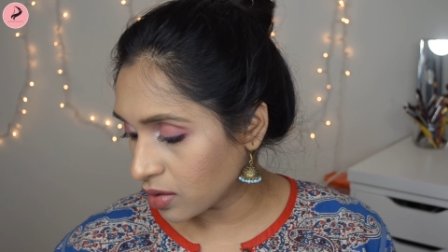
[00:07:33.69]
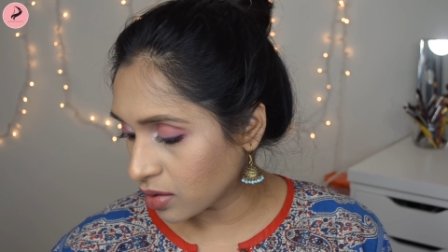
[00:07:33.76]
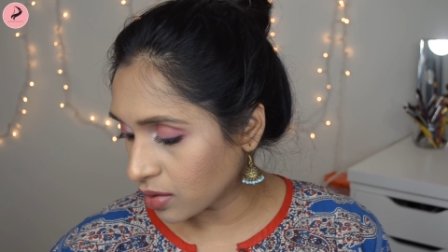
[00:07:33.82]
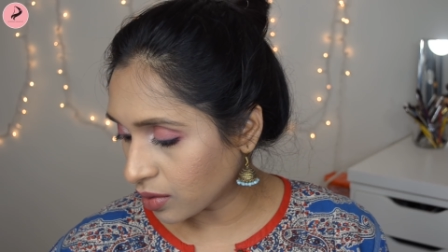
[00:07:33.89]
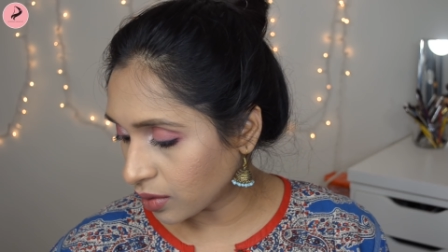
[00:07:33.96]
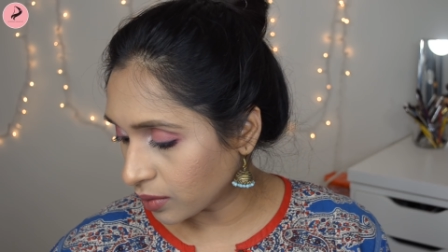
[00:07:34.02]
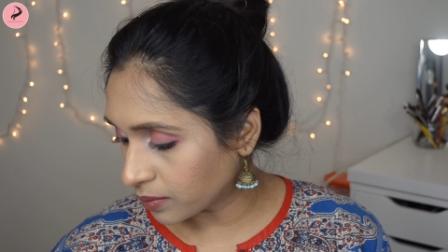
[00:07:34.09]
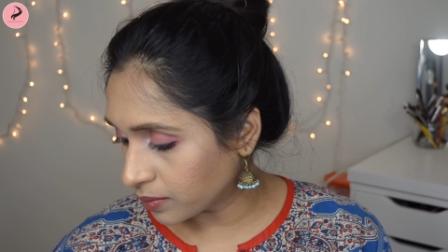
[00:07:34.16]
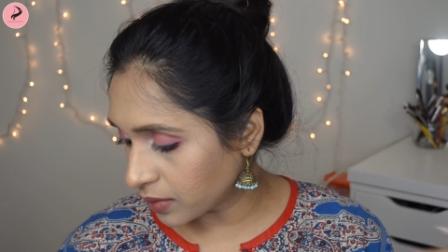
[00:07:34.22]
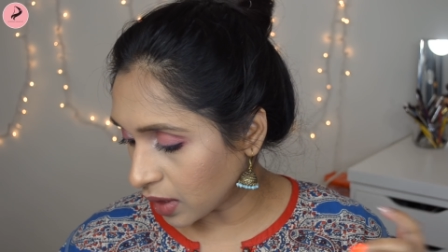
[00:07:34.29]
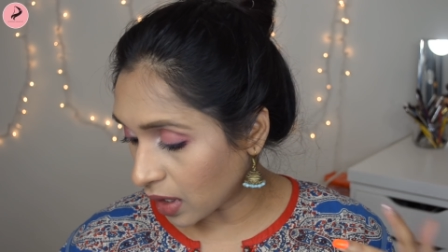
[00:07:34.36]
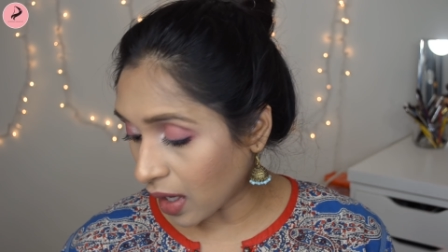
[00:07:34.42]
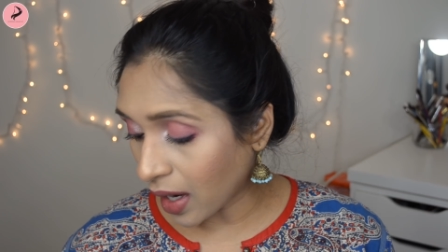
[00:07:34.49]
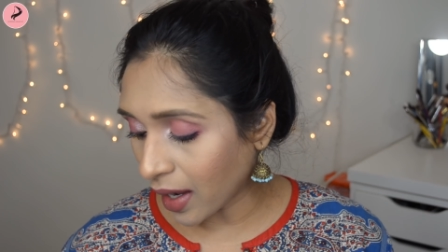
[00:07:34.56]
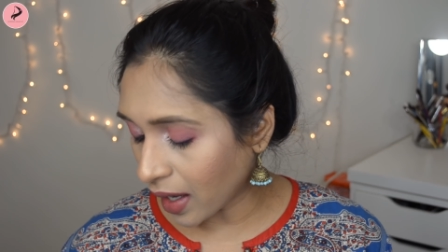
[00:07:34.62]
So
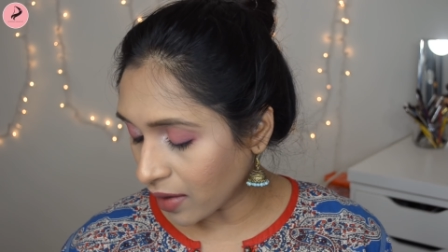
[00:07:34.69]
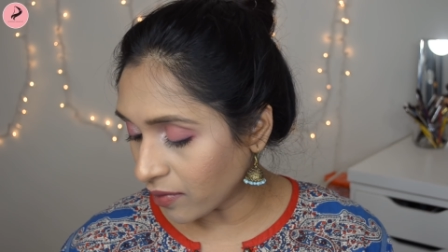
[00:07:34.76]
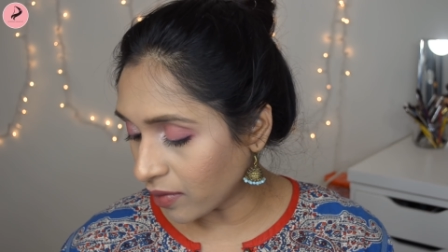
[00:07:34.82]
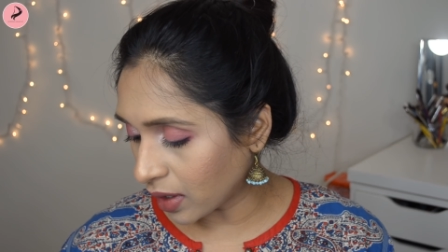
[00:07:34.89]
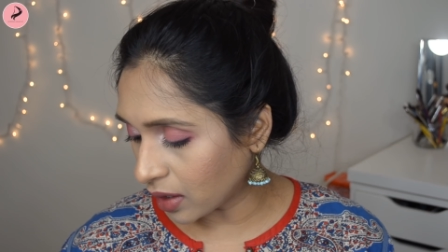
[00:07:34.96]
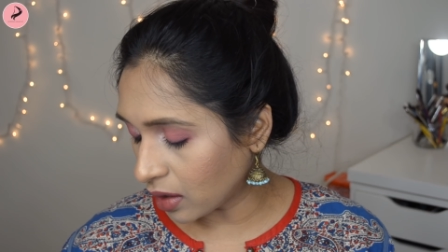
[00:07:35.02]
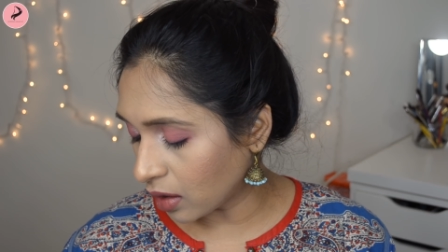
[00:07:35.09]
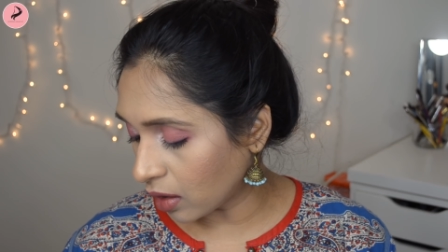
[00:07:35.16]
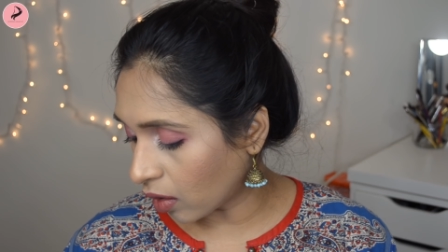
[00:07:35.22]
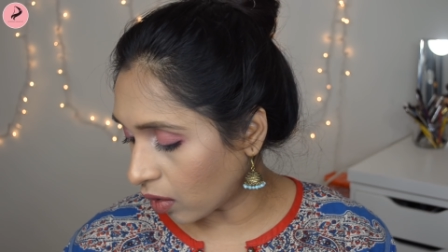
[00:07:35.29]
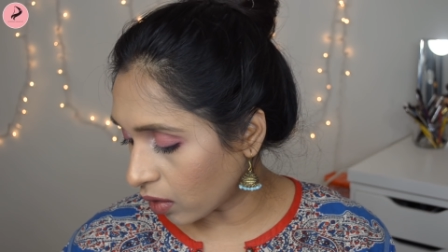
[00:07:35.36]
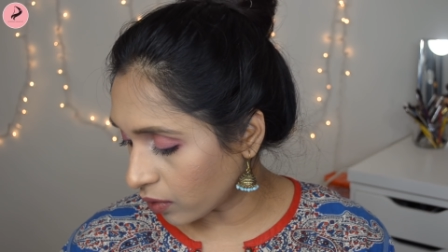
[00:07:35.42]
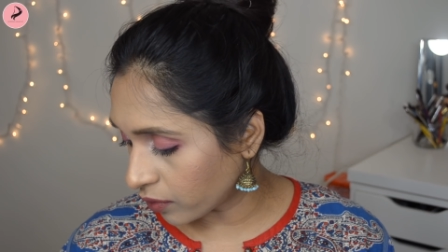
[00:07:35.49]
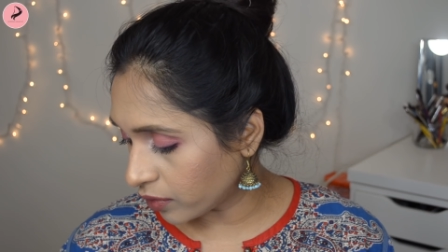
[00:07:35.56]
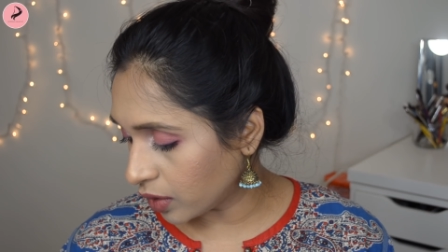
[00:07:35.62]
there I have a
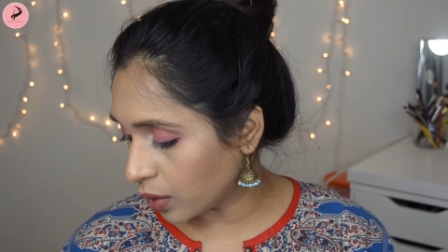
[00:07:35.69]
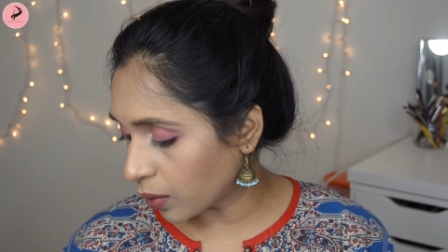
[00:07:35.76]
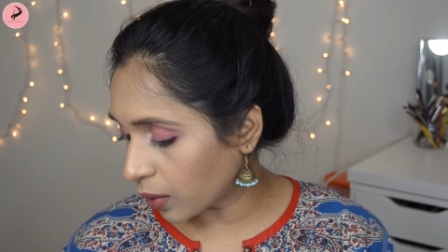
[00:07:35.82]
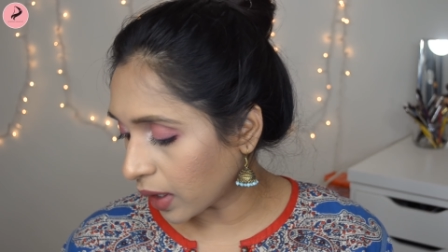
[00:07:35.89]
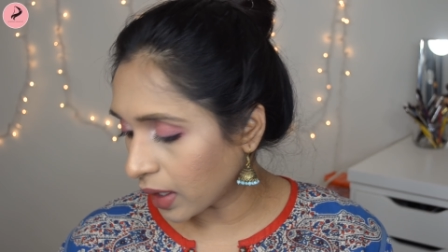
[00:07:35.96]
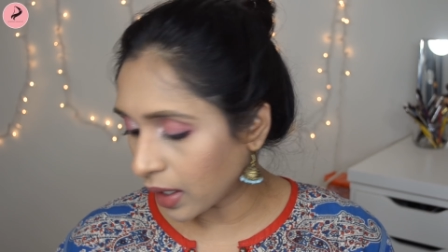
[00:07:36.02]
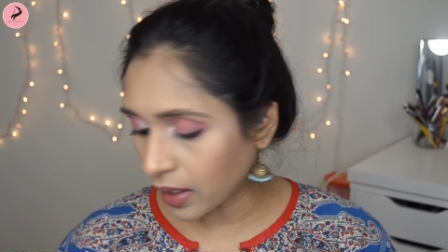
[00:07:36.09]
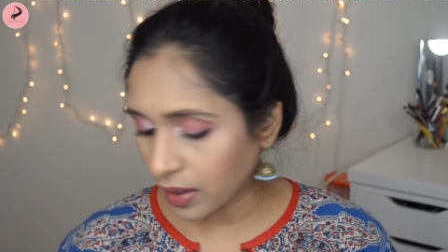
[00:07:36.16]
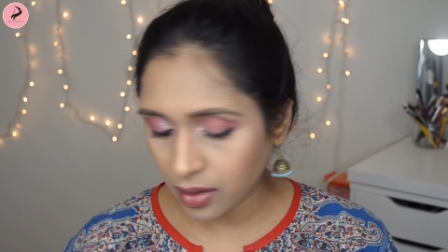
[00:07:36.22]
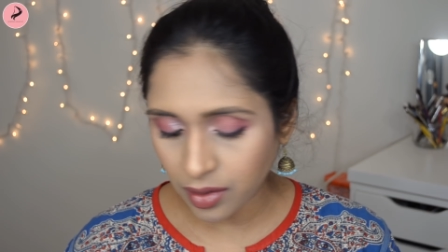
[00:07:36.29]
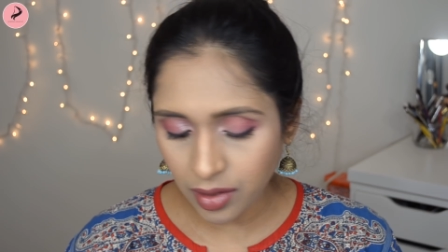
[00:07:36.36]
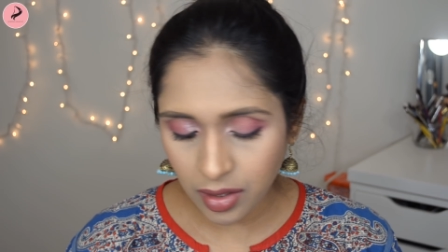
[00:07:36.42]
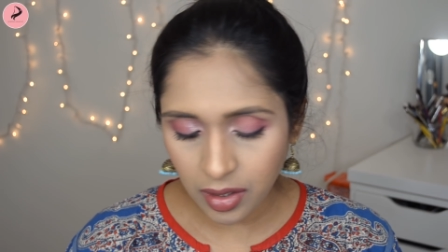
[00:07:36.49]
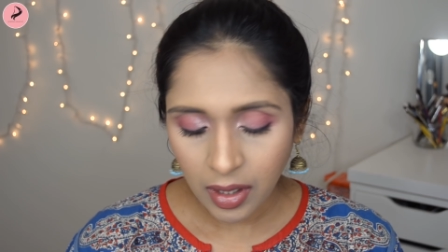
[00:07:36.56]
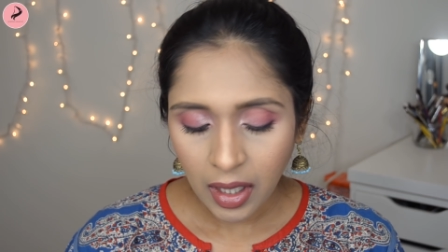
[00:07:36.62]
lot of new
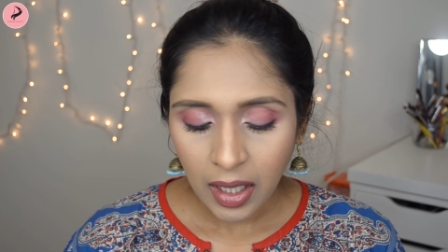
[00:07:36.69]
highlighters.